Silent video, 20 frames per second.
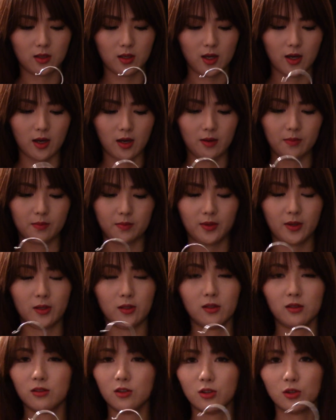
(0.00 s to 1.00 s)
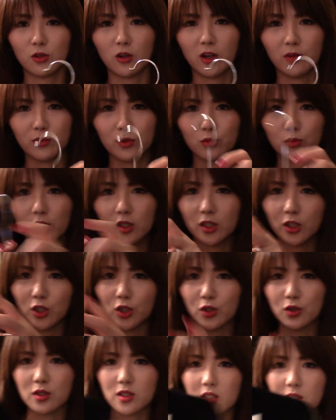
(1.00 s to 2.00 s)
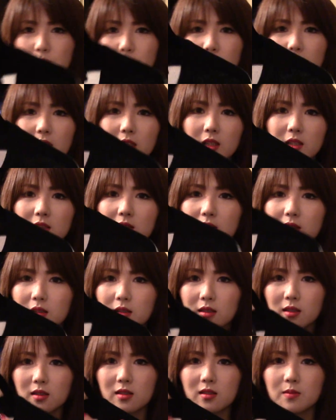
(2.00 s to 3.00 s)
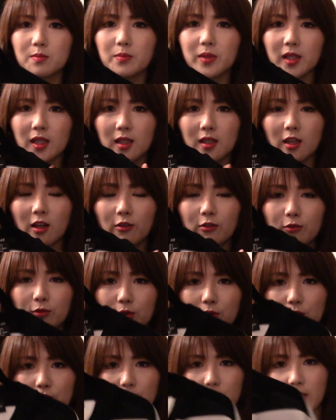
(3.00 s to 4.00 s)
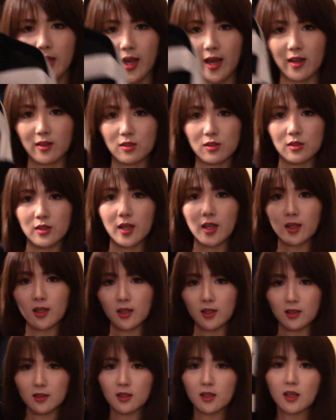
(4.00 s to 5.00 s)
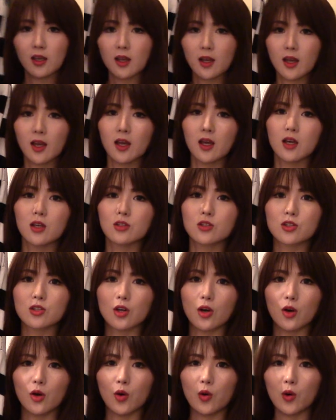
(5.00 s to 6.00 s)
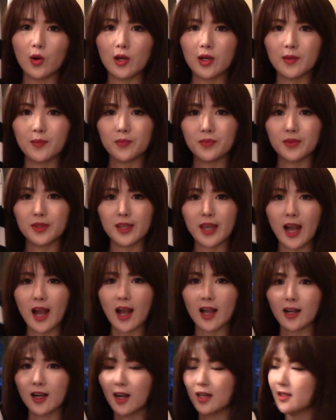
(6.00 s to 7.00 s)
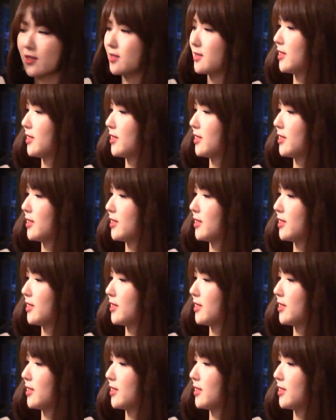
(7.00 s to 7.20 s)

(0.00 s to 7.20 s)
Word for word: up, but you don't have to really use it because it's big enough for your head to get in. So yeah, I got